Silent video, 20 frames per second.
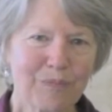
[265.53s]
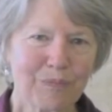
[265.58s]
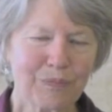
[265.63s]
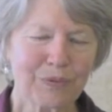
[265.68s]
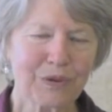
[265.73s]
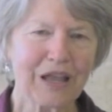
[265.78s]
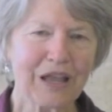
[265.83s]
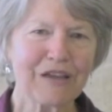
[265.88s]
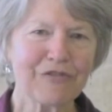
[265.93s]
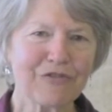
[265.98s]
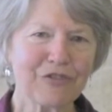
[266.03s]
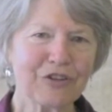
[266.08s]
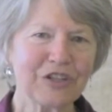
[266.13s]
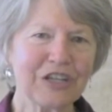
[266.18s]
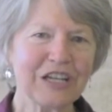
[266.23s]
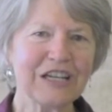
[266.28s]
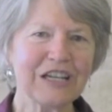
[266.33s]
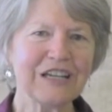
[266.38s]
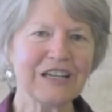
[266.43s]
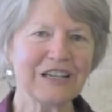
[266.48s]

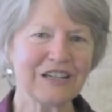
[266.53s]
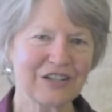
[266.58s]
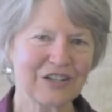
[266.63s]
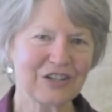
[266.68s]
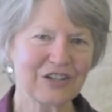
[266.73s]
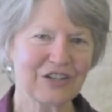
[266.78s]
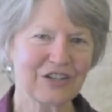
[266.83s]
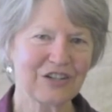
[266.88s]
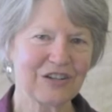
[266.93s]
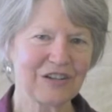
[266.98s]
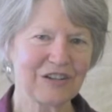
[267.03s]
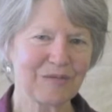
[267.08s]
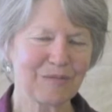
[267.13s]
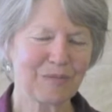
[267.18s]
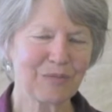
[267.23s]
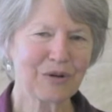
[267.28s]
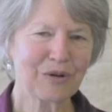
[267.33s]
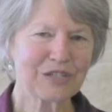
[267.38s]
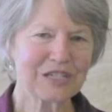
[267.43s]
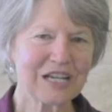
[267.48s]
playfully
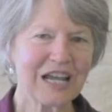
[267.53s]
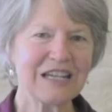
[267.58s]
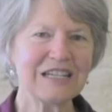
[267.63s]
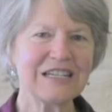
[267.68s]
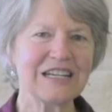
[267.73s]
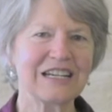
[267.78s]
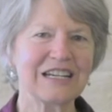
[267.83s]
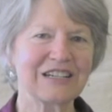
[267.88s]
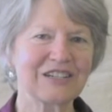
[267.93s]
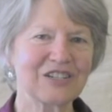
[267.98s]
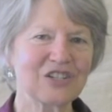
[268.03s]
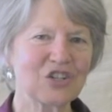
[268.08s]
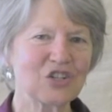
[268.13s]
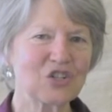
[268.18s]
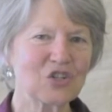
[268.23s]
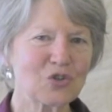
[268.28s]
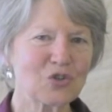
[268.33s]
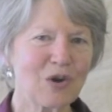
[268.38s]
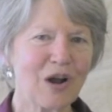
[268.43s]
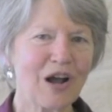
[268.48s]
pretending to
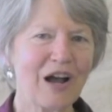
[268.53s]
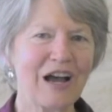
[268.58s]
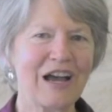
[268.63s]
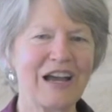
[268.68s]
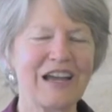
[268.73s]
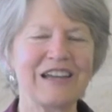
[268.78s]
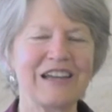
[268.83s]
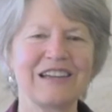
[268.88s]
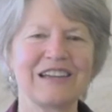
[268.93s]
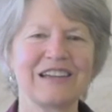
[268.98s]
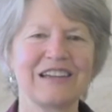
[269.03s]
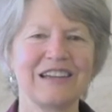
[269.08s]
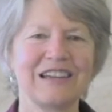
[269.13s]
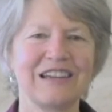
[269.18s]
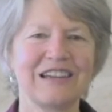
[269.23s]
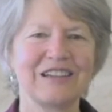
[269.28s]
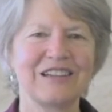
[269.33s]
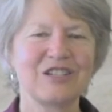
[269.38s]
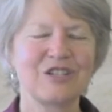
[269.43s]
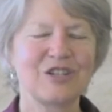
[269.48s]
try
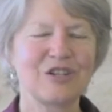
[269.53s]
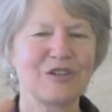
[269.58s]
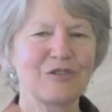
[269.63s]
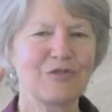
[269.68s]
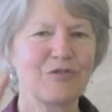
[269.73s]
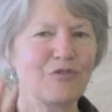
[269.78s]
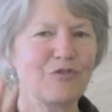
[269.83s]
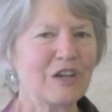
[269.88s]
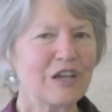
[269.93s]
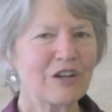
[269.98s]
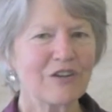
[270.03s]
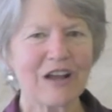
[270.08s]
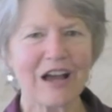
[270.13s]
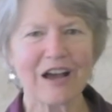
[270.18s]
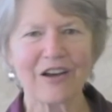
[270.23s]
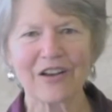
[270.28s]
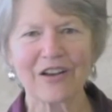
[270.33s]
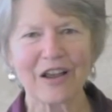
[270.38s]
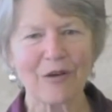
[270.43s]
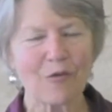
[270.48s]
to figure
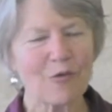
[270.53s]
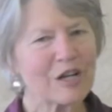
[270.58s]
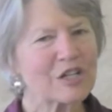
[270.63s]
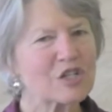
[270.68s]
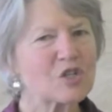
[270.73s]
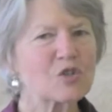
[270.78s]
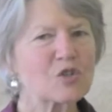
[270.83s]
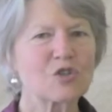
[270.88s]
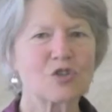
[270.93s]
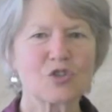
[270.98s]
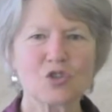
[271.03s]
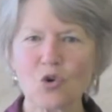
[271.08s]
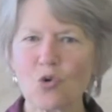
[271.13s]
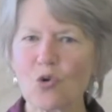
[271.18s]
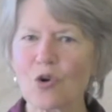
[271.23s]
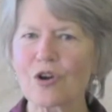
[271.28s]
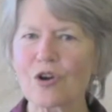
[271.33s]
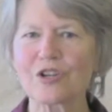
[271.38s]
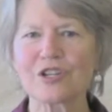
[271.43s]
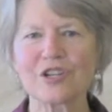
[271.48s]
out which
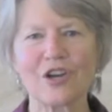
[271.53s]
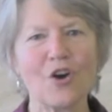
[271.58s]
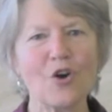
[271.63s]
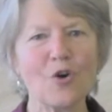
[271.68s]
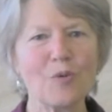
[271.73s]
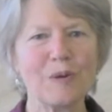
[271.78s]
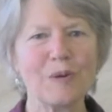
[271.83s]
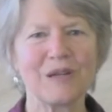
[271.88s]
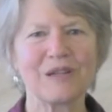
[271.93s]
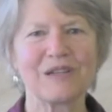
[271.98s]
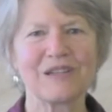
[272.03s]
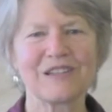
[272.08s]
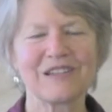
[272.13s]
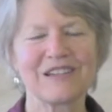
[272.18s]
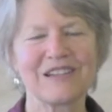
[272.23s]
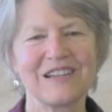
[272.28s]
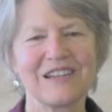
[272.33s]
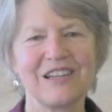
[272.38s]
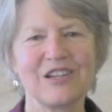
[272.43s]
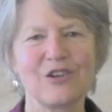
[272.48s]
door to open
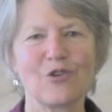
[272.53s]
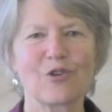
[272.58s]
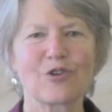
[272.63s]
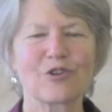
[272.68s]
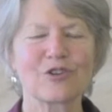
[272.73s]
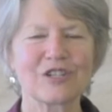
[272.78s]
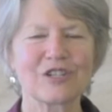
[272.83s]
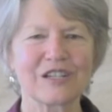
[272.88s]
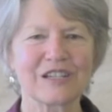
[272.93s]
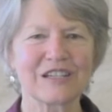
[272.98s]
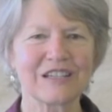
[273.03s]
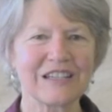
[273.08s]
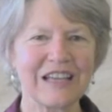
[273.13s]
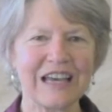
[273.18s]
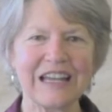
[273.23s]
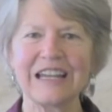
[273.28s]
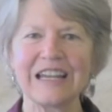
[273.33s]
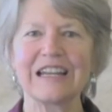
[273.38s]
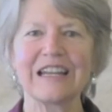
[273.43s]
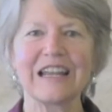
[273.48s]
in order to
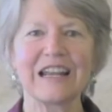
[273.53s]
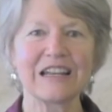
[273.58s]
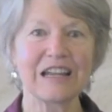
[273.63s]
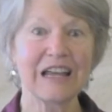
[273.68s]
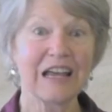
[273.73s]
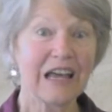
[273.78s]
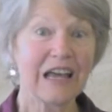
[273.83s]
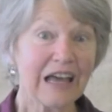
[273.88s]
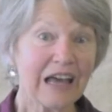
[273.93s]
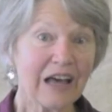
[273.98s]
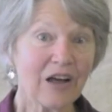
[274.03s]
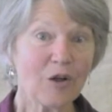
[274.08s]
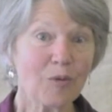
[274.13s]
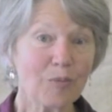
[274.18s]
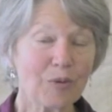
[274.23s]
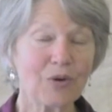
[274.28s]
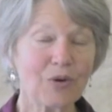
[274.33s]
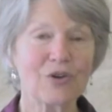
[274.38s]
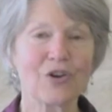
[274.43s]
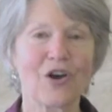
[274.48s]
get in and
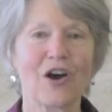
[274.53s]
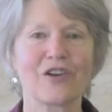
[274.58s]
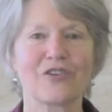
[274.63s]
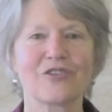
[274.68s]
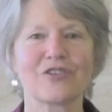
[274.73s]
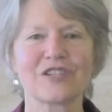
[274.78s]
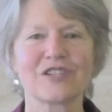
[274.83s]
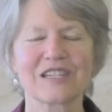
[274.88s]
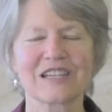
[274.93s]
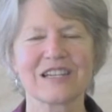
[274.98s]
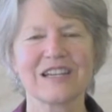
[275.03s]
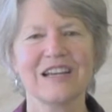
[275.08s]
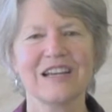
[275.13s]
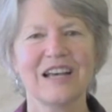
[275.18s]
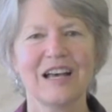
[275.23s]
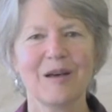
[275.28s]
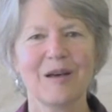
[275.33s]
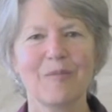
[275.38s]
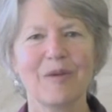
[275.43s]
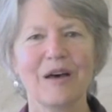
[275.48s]
help her daughters.
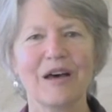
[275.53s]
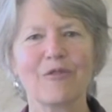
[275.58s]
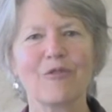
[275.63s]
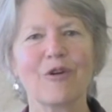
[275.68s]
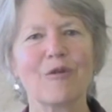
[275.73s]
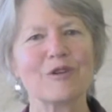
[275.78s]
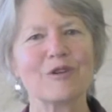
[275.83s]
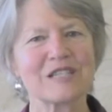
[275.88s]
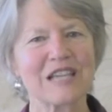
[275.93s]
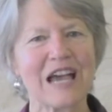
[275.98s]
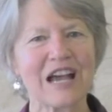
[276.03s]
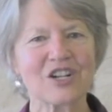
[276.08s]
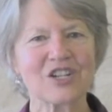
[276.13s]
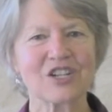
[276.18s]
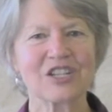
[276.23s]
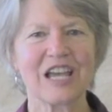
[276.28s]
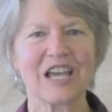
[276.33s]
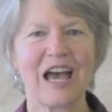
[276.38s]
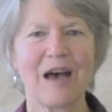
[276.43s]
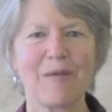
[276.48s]
But what was
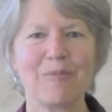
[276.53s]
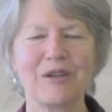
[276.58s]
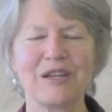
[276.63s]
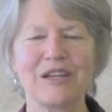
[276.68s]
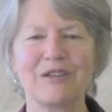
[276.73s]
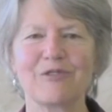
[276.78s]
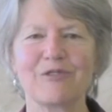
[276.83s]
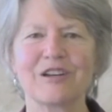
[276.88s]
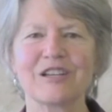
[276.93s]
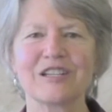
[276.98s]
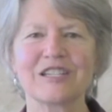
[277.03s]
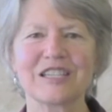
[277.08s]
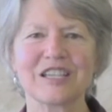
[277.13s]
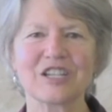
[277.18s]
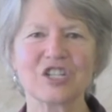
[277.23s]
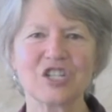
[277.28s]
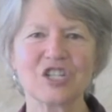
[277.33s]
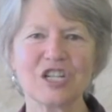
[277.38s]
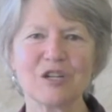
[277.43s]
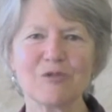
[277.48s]
actually happening was
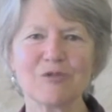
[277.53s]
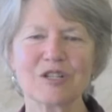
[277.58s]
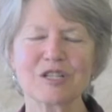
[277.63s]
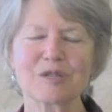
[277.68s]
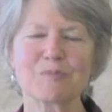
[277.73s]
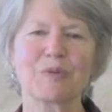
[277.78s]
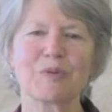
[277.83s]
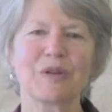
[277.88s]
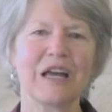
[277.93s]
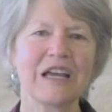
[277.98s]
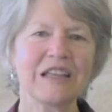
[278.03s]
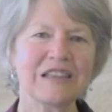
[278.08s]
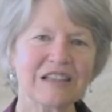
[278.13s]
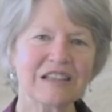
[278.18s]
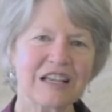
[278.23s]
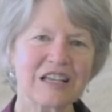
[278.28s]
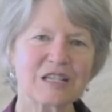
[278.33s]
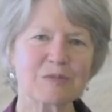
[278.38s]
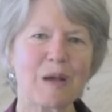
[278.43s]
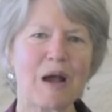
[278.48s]
that she was playing the
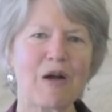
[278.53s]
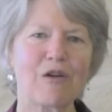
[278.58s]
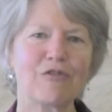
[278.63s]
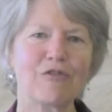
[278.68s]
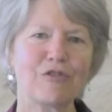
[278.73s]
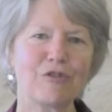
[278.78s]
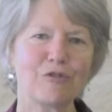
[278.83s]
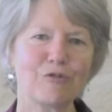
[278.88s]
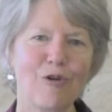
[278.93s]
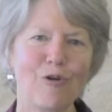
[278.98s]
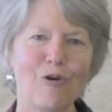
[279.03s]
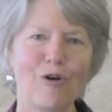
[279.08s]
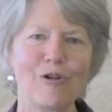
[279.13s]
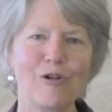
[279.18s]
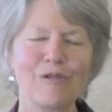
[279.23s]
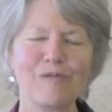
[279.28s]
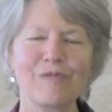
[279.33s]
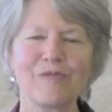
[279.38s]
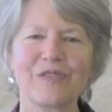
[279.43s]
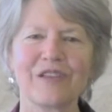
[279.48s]
less powerful
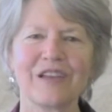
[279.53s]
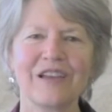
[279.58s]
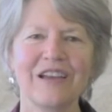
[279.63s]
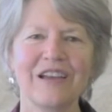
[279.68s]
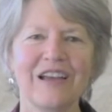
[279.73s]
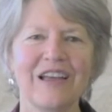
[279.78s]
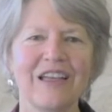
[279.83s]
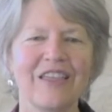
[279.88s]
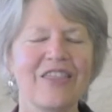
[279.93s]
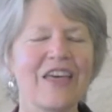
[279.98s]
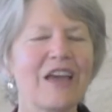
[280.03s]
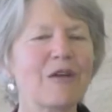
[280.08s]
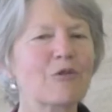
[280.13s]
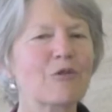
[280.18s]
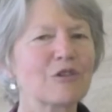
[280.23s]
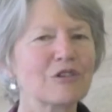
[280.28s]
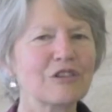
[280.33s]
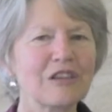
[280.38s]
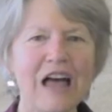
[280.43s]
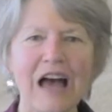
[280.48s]
role. They
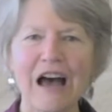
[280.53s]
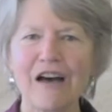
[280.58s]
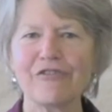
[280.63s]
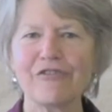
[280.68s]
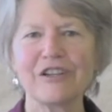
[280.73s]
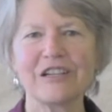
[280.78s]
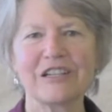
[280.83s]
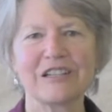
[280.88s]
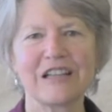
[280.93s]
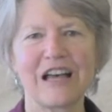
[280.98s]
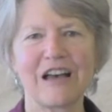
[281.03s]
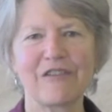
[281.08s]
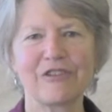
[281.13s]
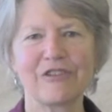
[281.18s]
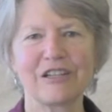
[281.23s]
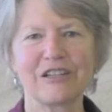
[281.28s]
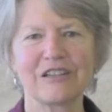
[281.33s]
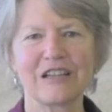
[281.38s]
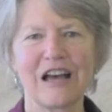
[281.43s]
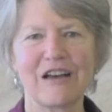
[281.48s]
were laughing and
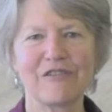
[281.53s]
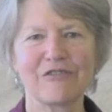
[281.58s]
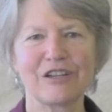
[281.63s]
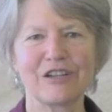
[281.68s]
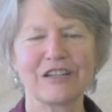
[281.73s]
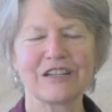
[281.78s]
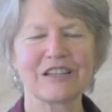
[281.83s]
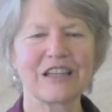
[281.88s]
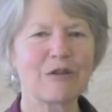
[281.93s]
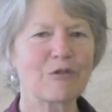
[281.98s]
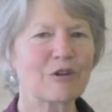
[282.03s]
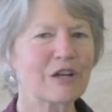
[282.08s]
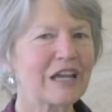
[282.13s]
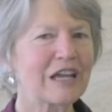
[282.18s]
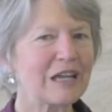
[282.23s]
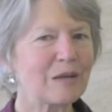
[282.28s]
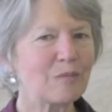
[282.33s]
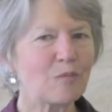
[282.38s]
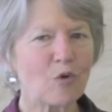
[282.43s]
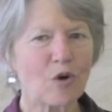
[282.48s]
laughing and laughing. They were
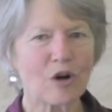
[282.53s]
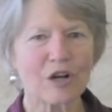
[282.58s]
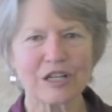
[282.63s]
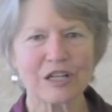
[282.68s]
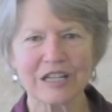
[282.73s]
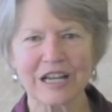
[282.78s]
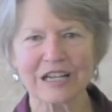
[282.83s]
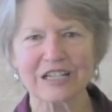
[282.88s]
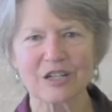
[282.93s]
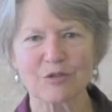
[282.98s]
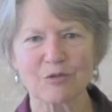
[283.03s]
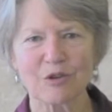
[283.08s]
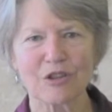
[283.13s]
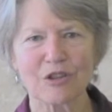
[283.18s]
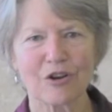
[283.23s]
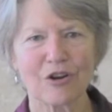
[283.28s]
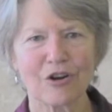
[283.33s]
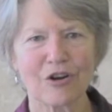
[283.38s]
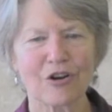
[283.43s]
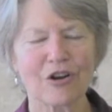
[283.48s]
getting more connected with
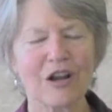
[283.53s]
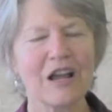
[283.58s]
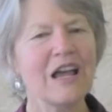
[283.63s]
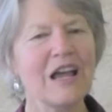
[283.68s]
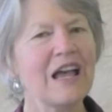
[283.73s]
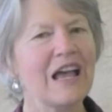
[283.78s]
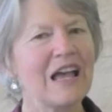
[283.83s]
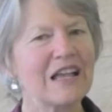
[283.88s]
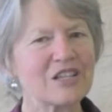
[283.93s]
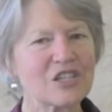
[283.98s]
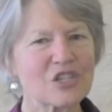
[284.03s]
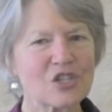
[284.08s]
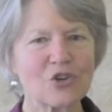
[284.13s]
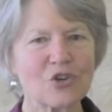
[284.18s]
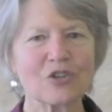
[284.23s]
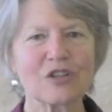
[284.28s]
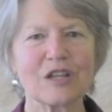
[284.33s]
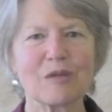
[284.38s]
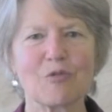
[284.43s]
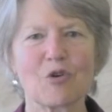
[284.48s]
her, and
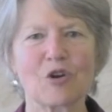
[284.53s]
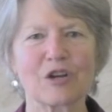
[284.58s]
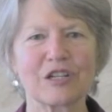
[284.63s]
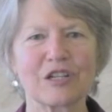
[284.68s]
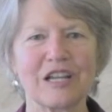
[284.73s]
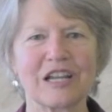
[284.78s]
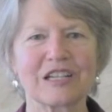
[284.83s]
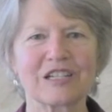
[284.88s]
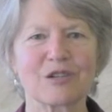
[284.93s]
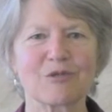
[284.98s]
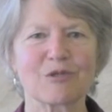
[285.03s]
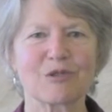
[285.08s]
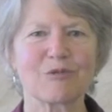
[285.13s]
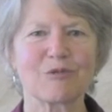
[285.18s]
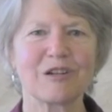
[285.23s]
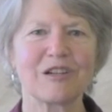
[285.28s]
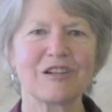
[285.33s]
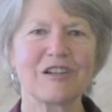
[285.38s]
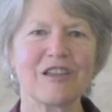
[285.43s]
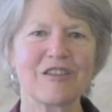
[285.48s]
certainly more connected with
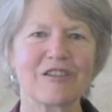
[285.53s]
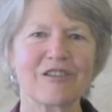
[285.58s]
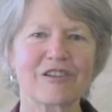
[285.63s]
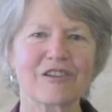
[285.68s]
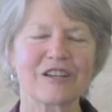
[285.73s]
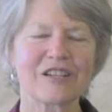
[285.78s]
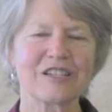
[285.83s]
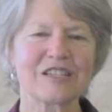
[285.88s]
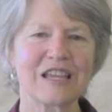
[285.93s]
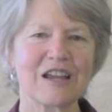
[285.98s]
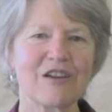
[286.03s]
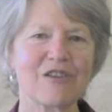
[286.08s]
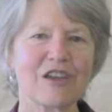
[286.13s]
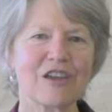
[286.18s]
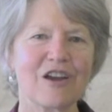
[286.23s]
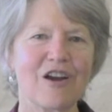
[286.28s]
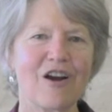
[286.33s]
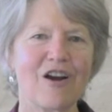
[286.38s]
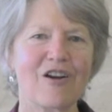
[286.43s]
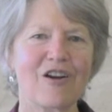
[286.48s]
one another, because there
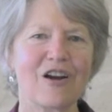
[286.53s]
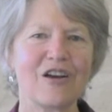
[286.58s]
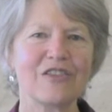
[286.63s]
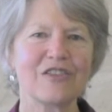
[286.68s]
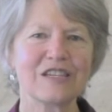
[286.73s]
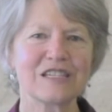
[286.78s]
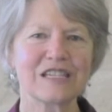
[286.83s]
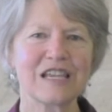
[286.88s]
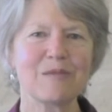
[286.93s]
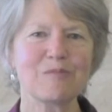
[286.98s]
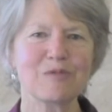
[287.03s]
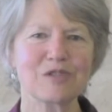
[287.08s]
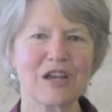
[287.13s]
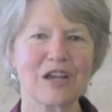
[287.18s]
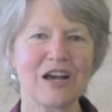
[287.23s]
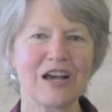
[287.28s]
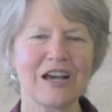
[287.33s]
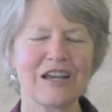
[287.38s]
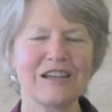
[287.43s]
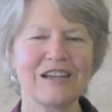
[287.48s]
they are on the same
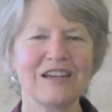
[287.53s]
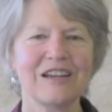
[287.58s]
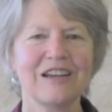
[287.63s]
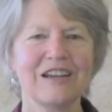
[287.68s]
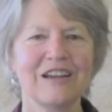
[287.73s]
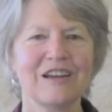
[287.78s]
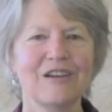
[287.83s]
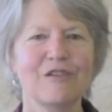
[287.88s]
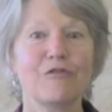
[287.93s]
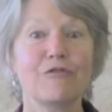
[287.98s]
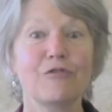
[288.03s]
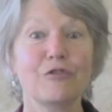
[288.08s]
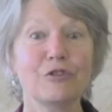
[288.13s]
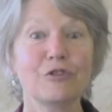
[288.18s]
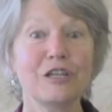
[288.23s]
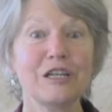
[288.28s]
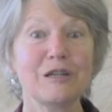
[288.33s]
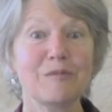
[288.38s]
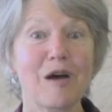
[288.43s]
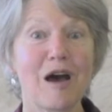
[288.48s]
side,
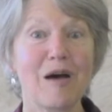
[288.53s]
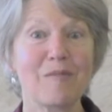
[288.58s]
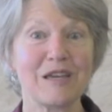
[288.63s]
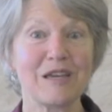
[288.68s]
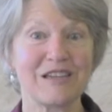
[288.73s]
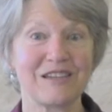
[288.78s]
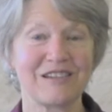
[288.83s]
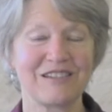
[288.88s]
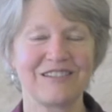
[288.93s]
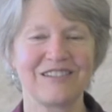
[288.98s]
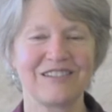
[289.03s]
fooling mommy,